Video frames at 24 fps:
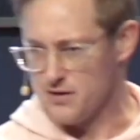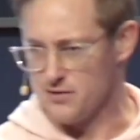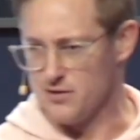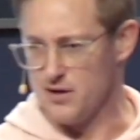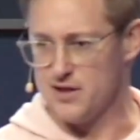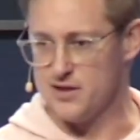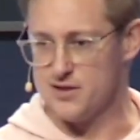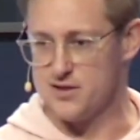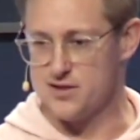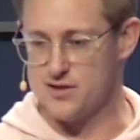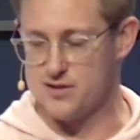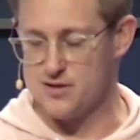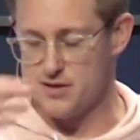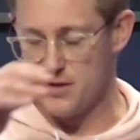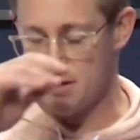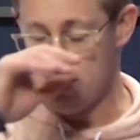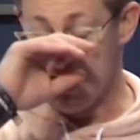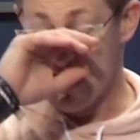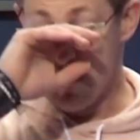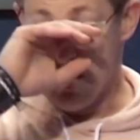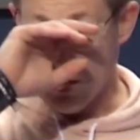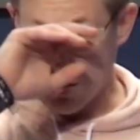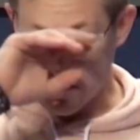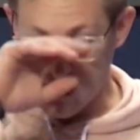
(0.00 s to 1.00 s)
list.
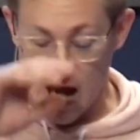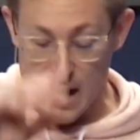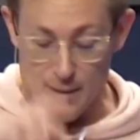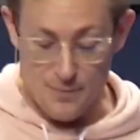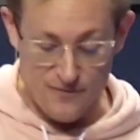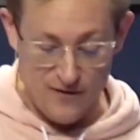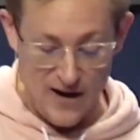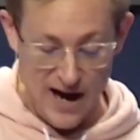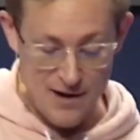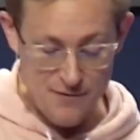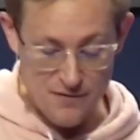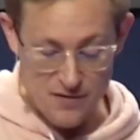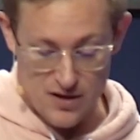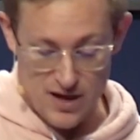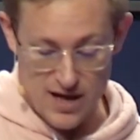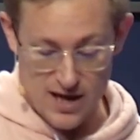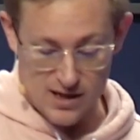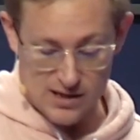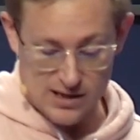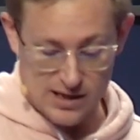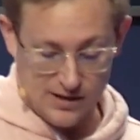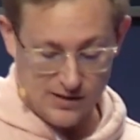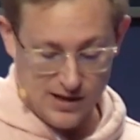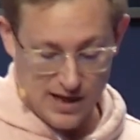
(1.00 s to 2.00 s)
Top five
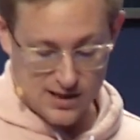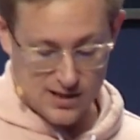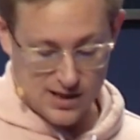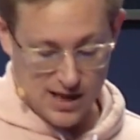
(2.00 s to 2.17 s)
things that they